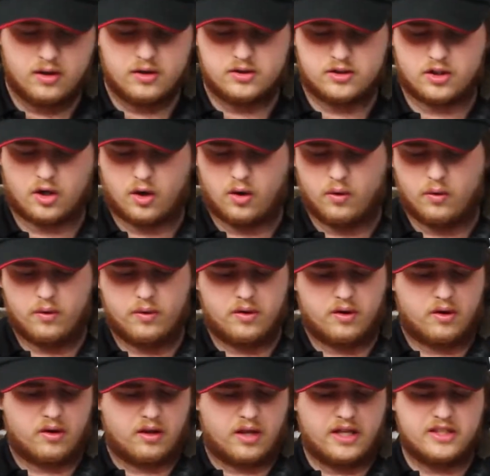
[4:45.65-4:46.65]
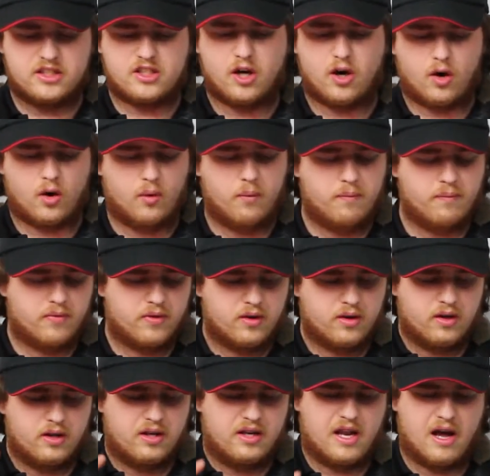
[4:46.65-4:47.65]
So let's hope,
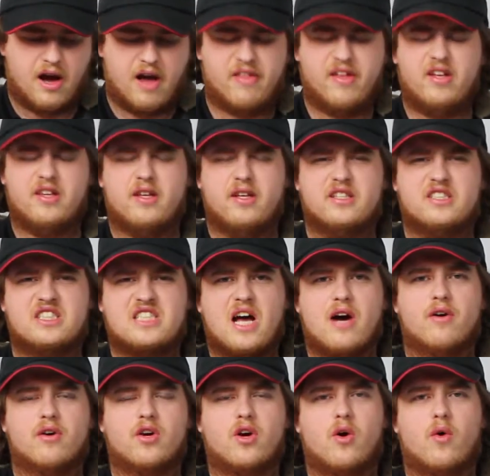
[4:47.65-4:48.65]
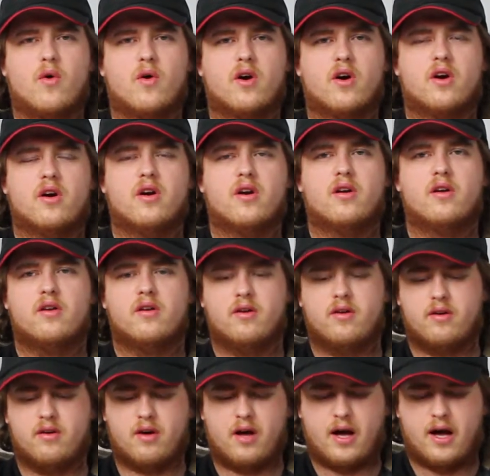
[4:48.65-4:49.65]
now I think the Soundcore
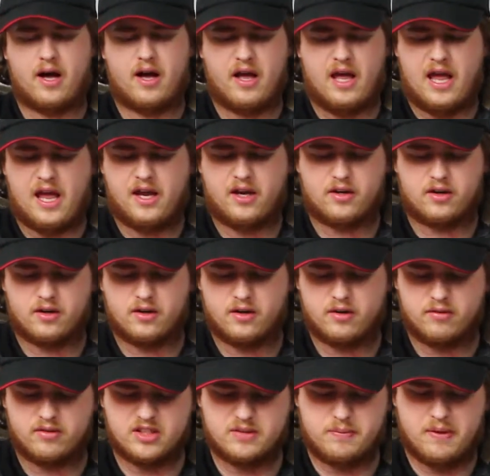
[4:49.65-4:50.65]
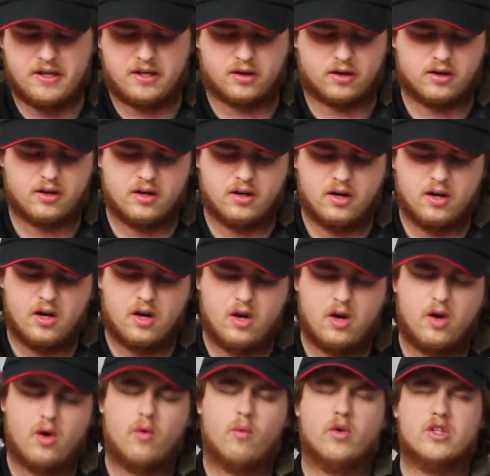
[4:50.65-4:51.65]
uh, Anker speaker
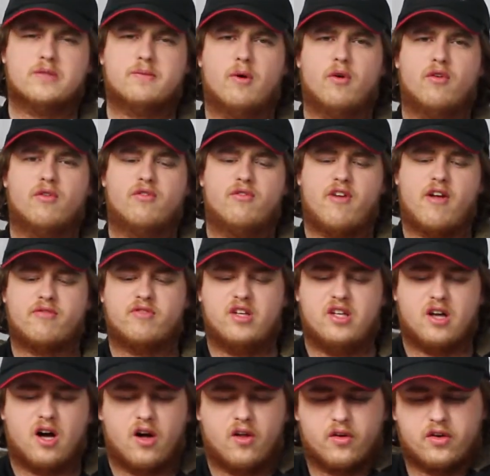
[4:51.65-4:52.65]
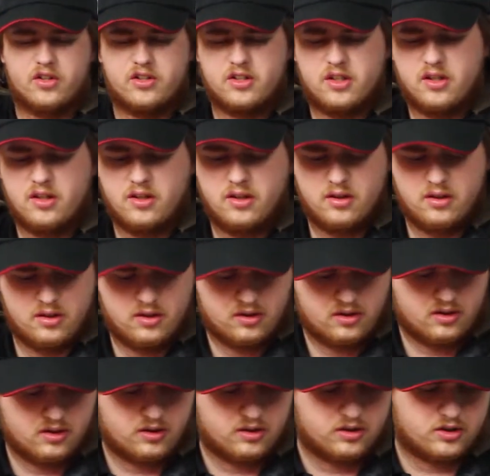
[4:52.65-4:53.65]
was about fifty dollars.
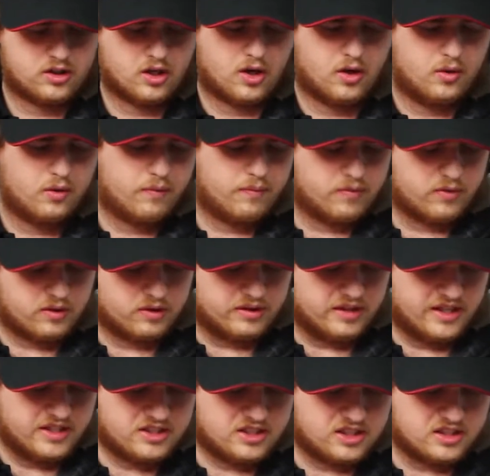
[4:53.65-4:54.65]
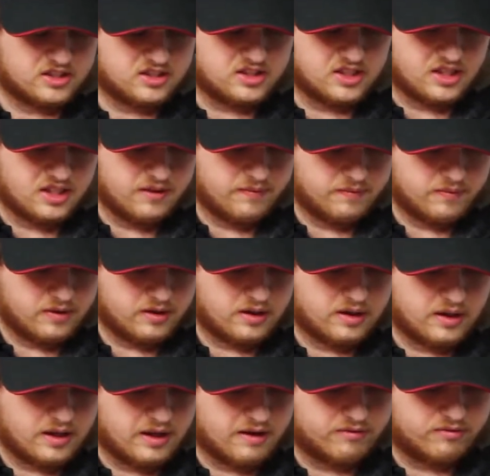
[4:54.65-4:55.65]
So let's just see
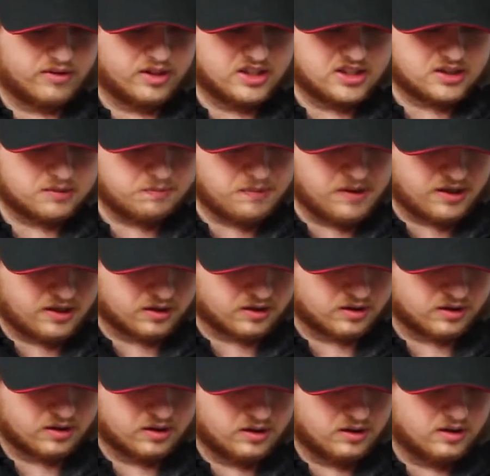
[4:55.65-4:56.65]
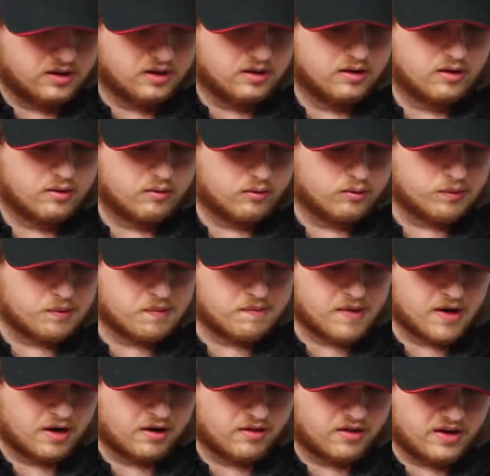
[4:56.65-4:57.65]
if this speaker will be
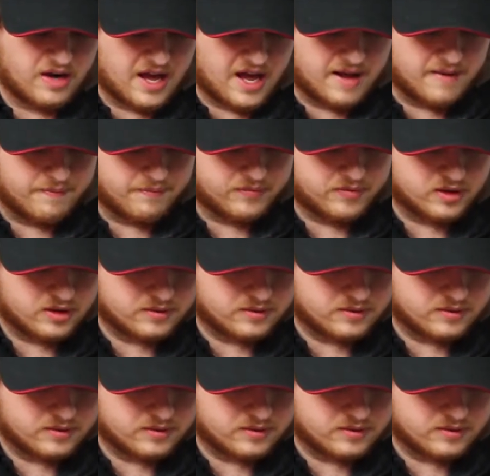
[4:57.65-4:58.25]
better than that.